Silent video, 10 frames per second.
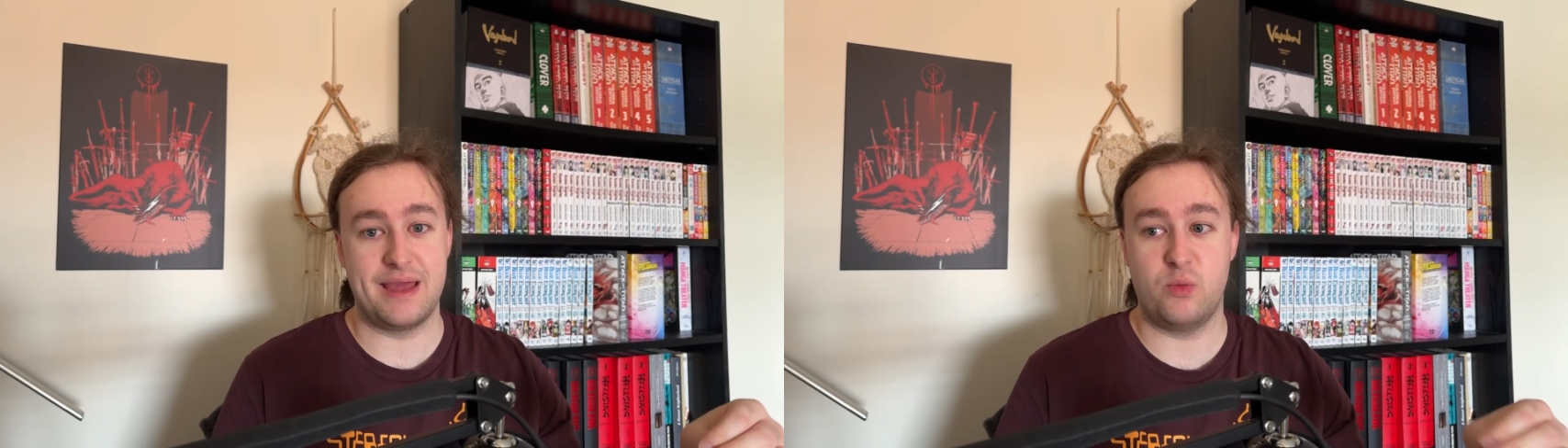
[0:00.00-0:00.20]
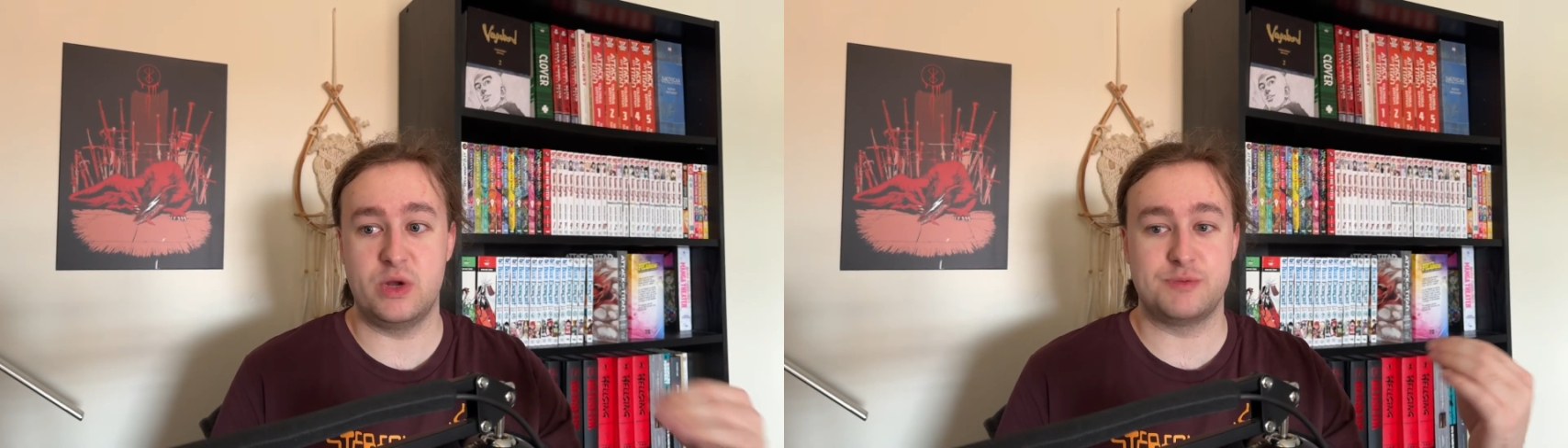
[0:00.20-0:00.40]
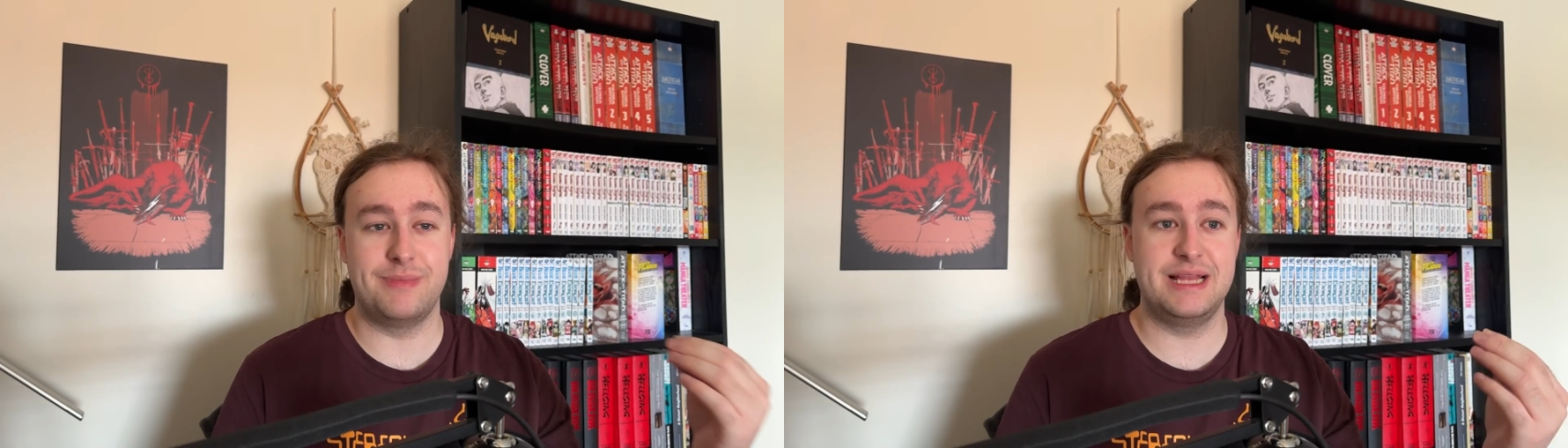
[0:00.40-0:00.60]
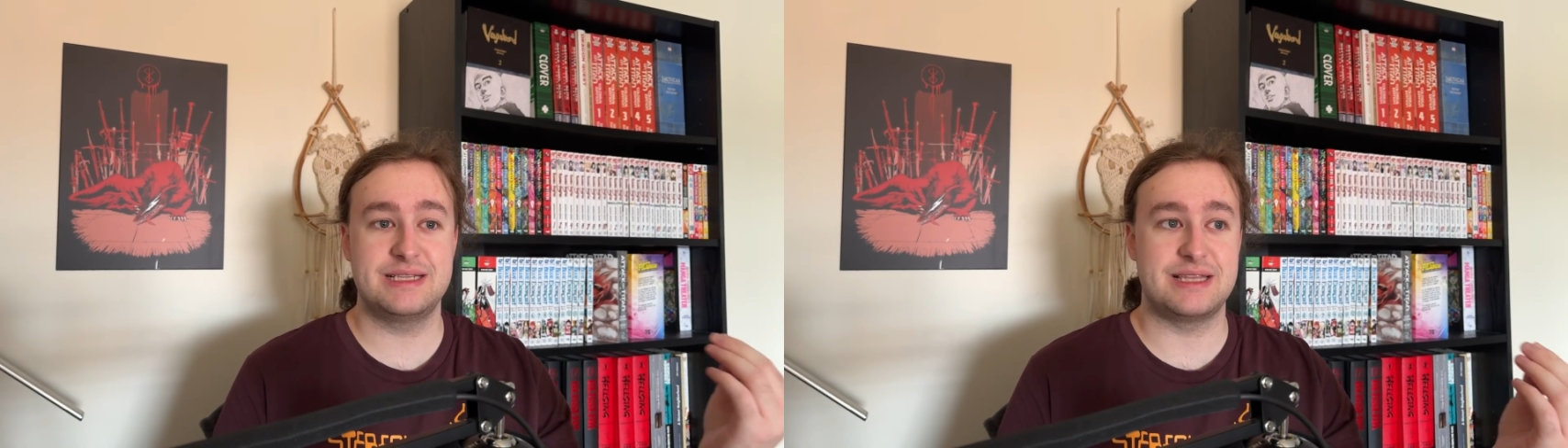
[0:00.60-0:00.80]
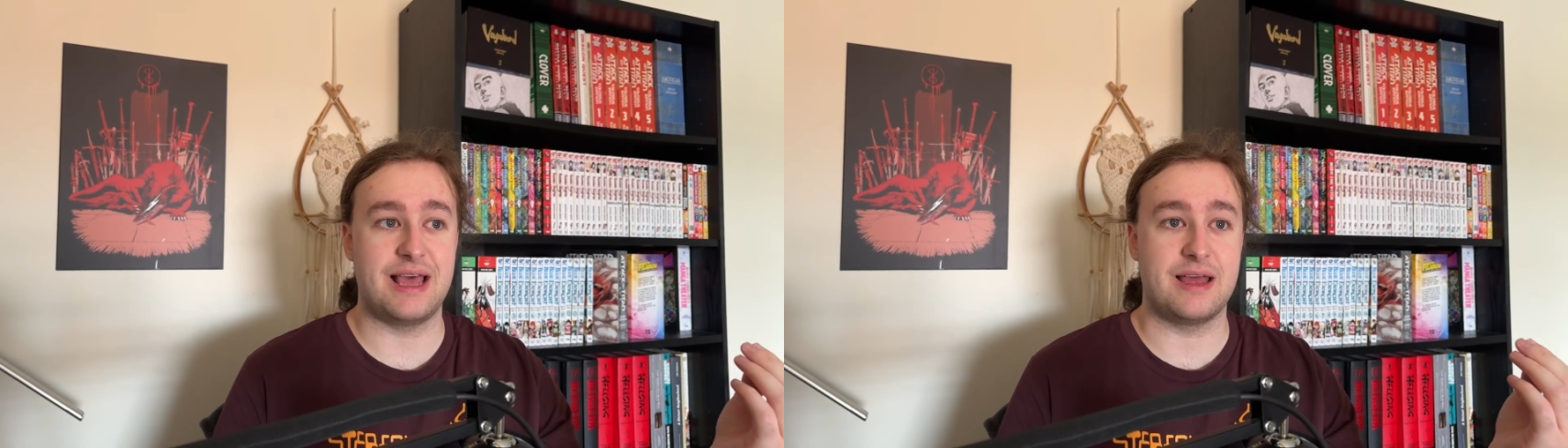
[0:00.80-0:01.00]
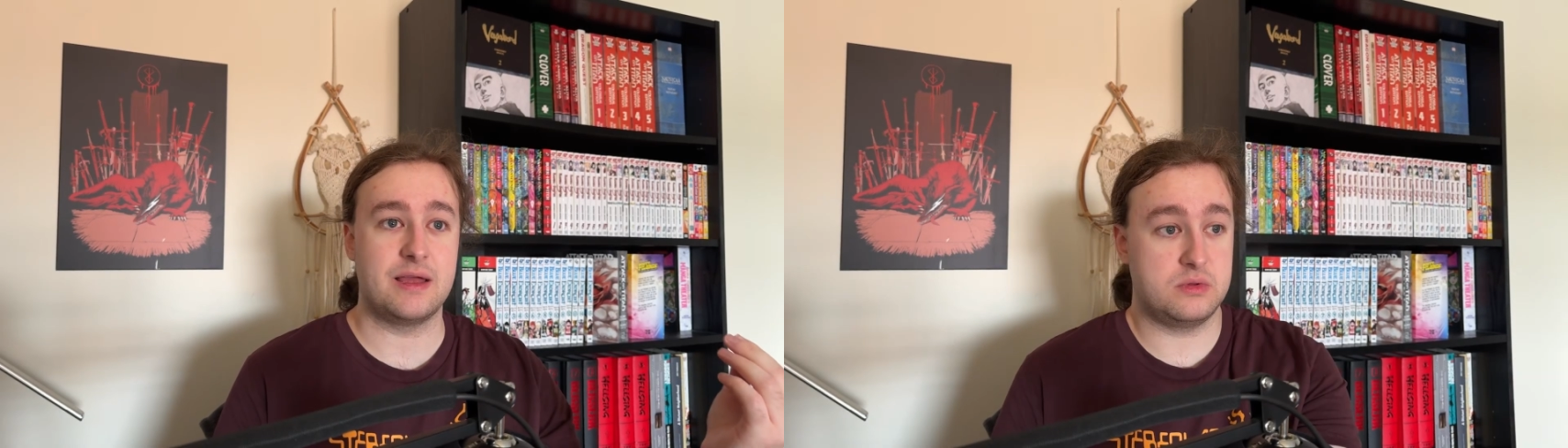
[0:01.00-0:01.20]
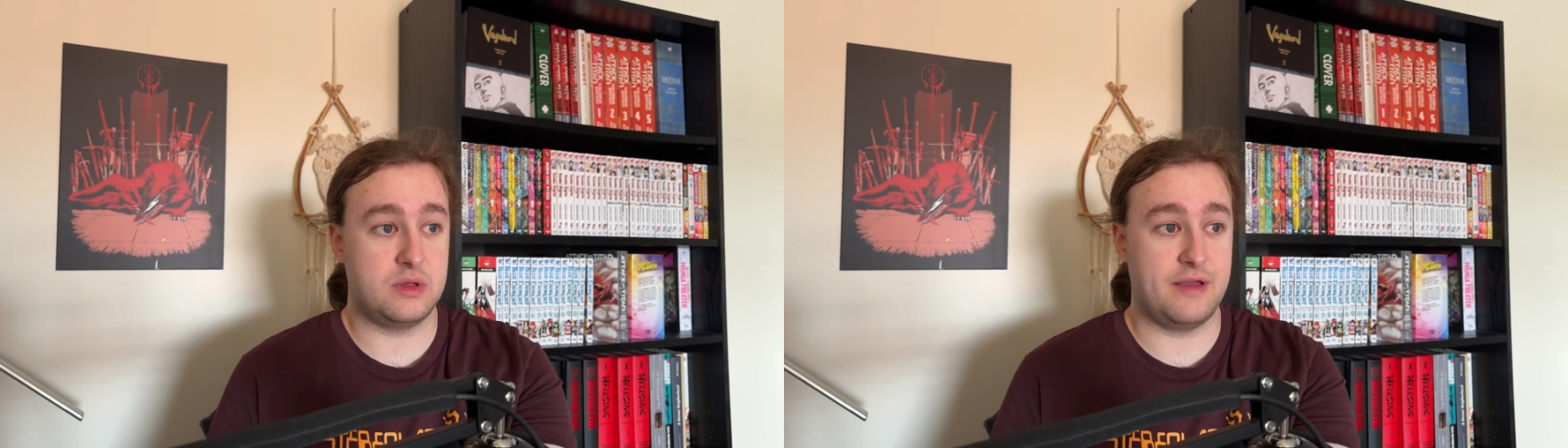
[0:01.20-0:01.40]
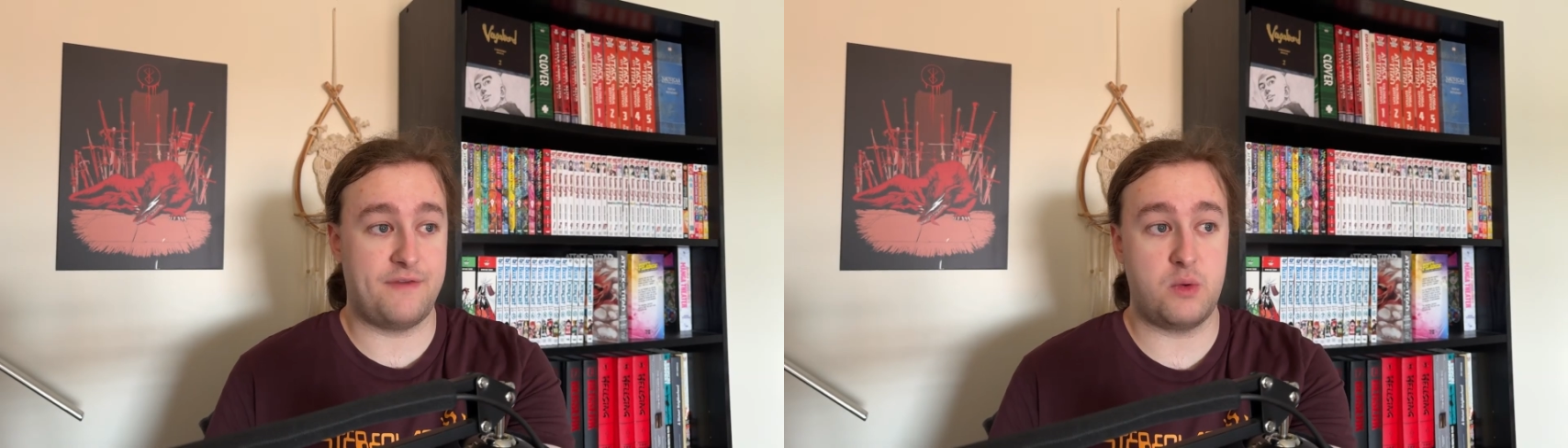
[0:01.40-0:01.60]
which means that
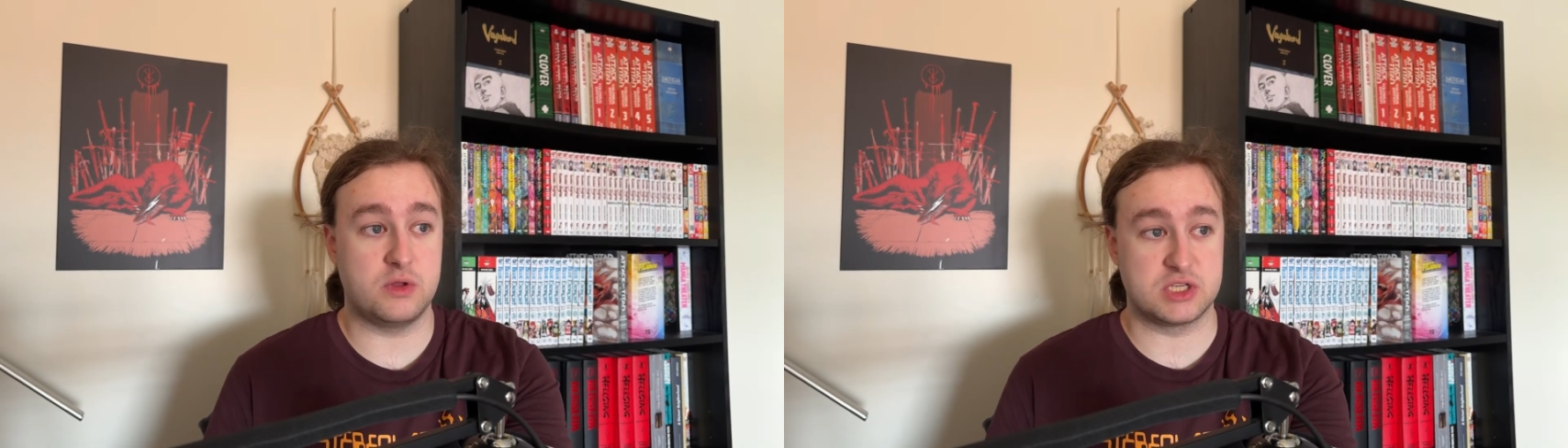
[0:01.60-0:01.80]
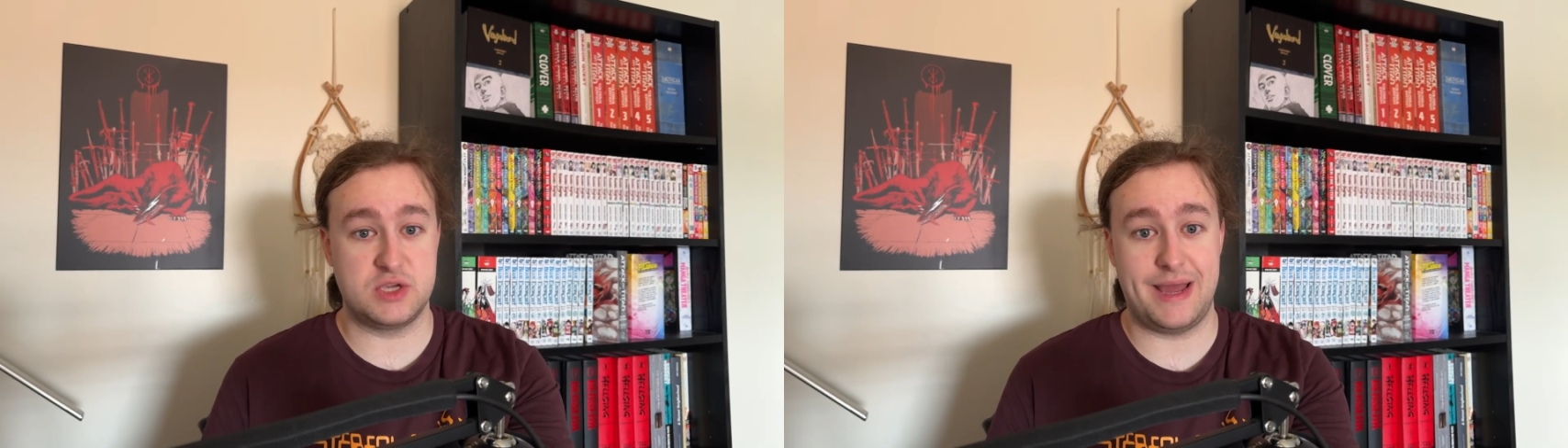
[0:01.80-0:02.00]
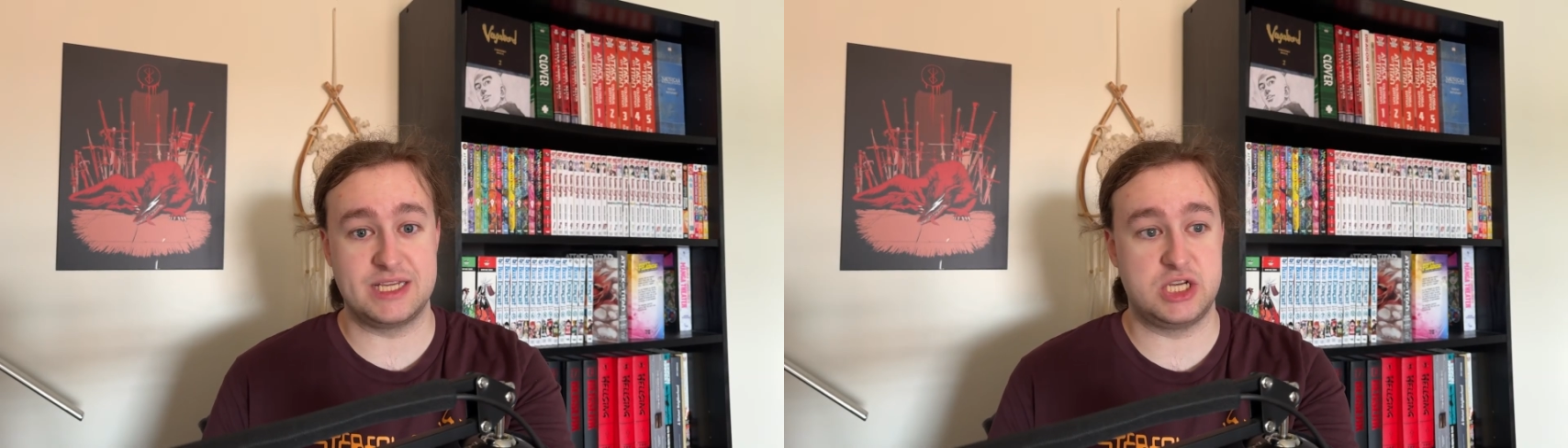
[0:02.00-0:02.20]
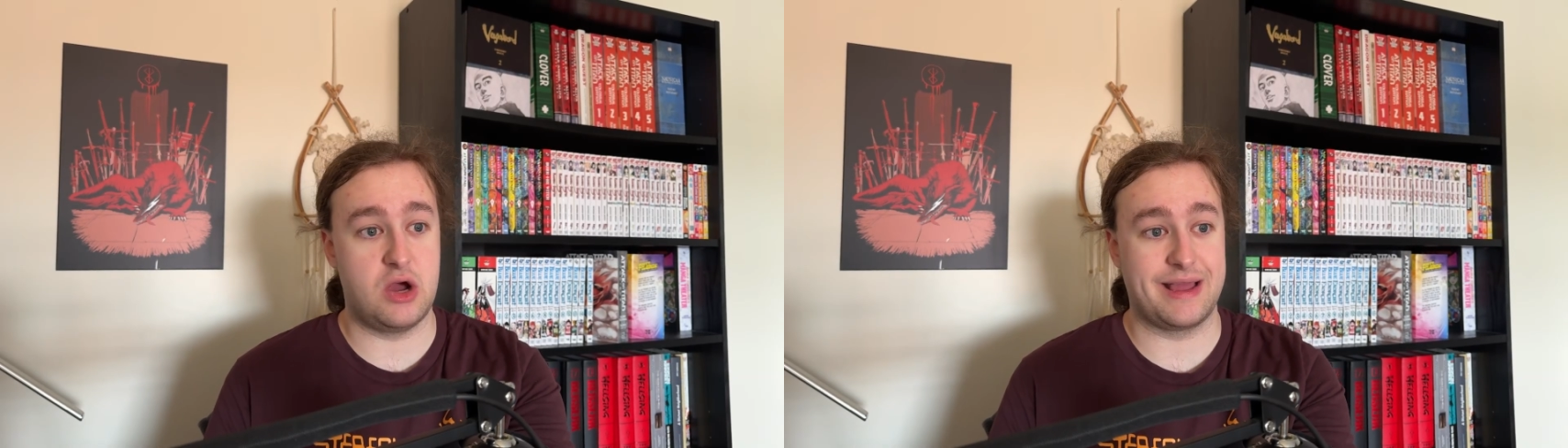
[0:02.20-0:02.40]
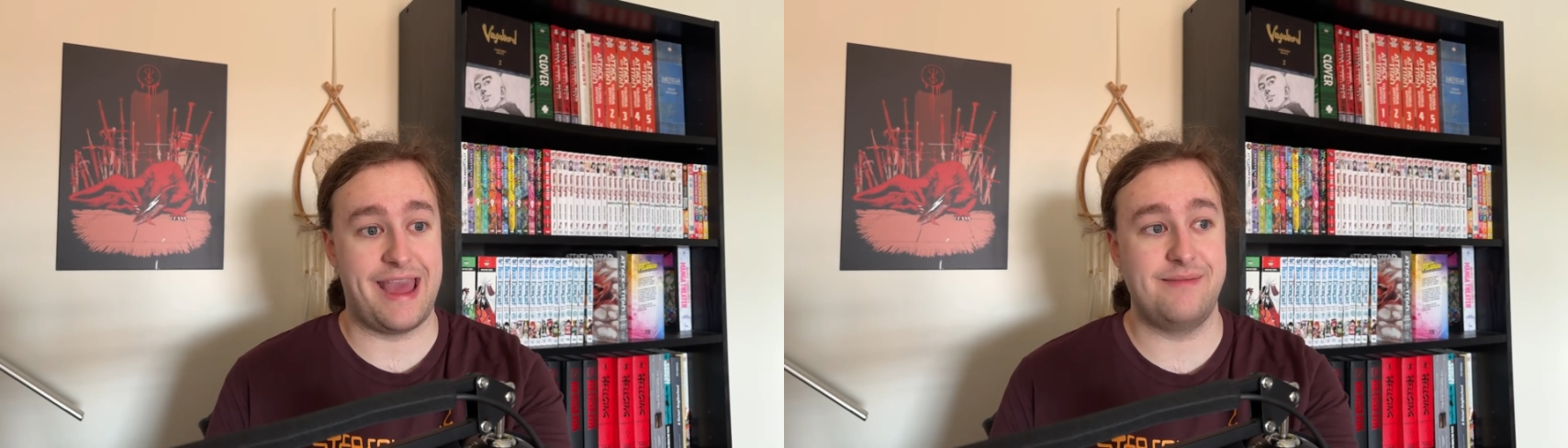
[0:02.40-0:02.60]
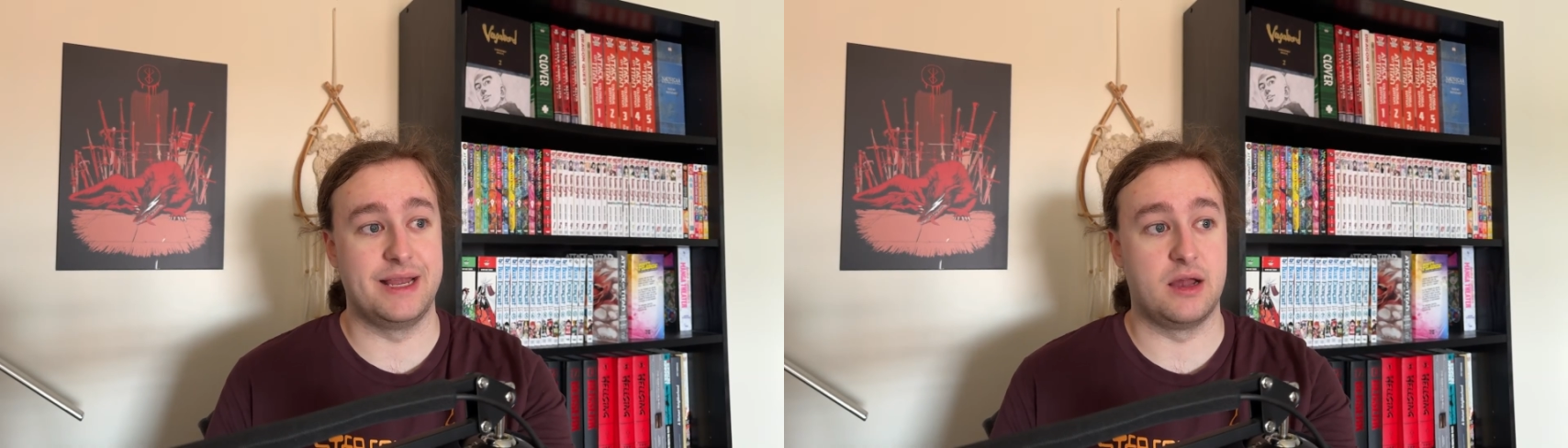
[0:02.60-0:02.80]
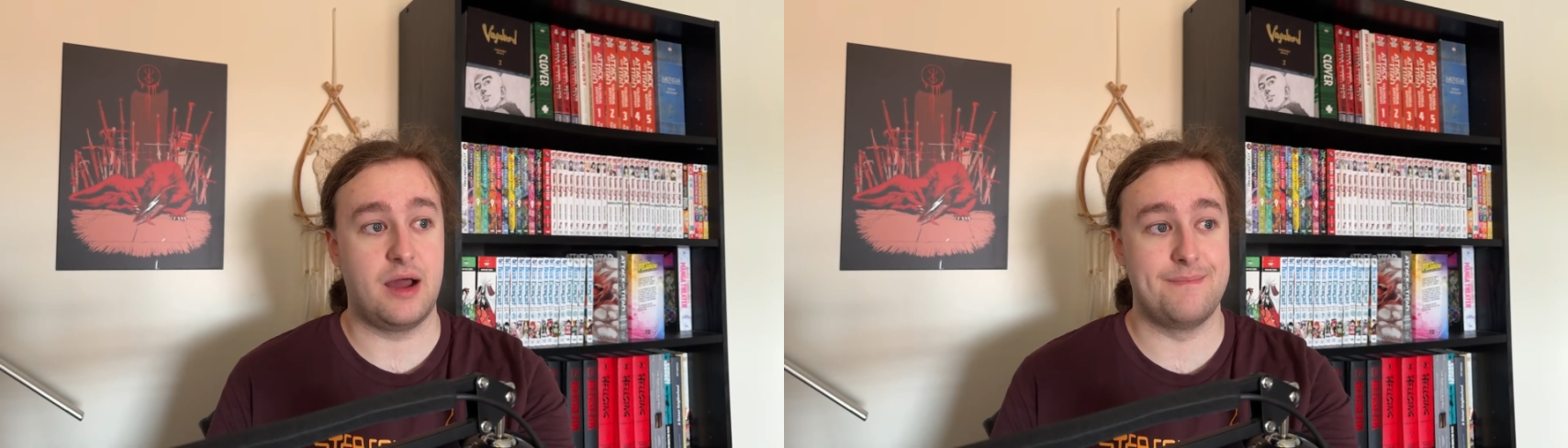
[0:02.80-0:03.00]
if I want to do HDR gaming, I'm